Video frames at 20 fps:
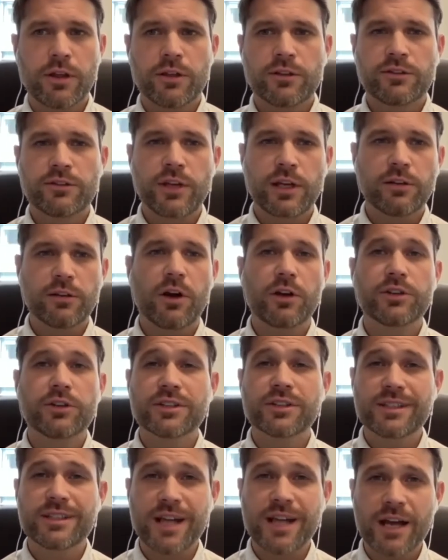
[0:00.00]
State law
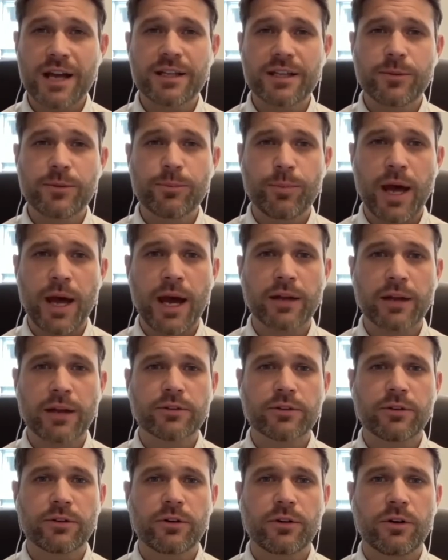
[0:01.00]
does not impact
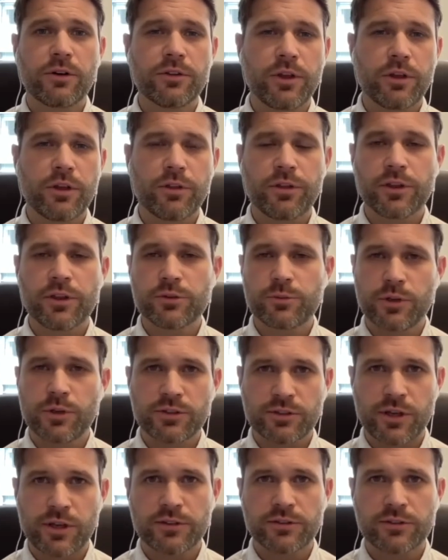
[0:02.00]
all the other things we
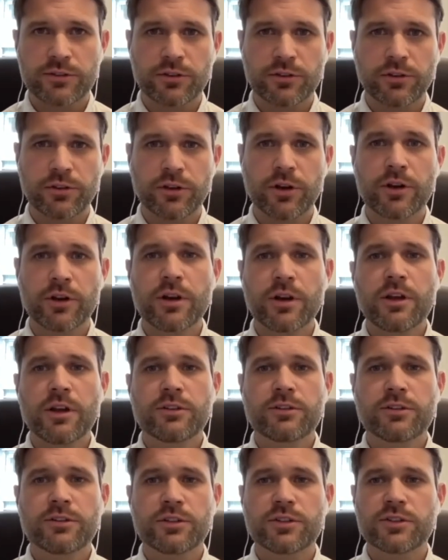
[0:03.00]
discussed earlier,
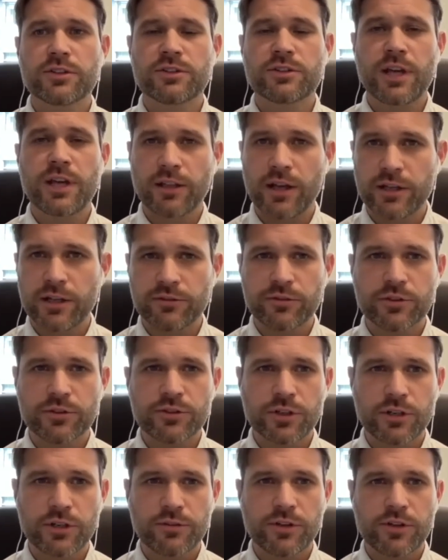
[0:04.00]
such as deadlines for
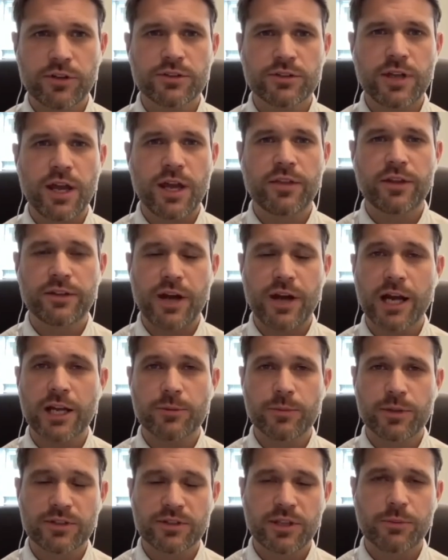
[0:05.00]
service and the
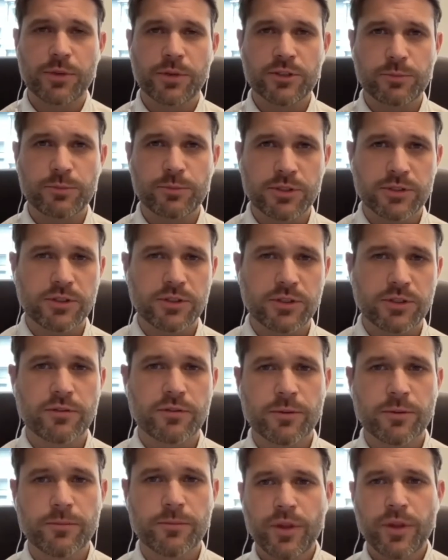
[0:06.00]
documents that must be
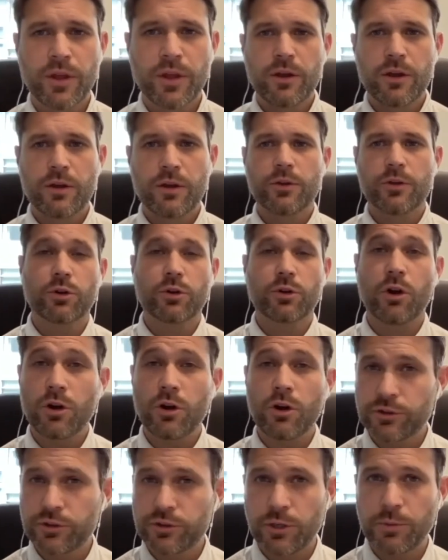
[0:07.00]
served. Those are
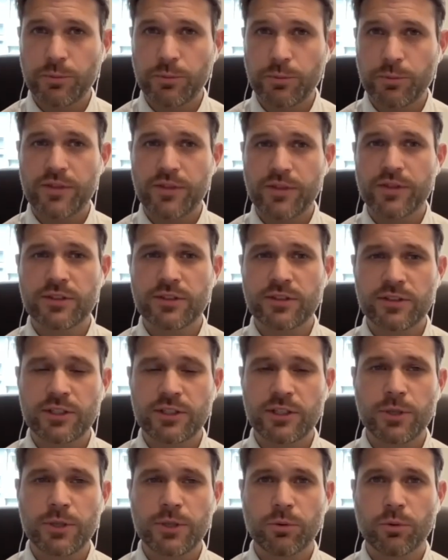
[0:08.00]
all determined by the
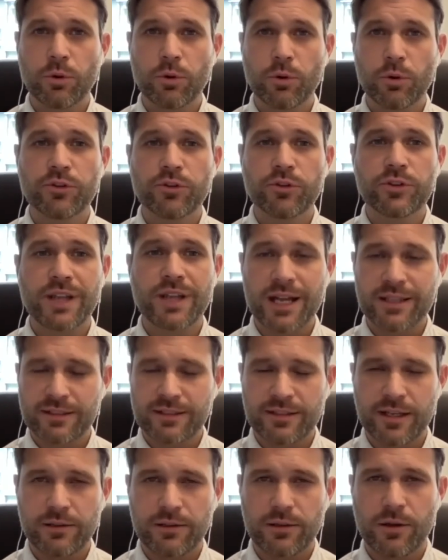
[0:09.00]
CCB rules, not
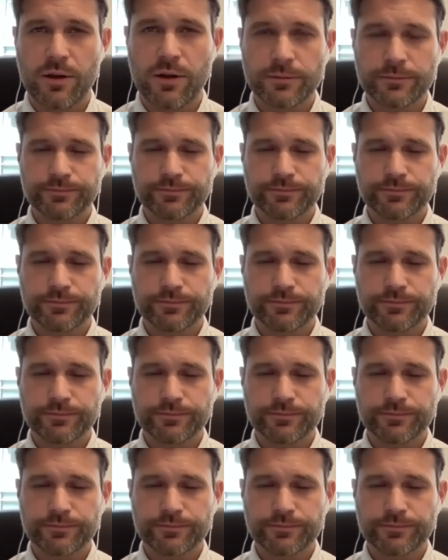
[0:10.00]
state law.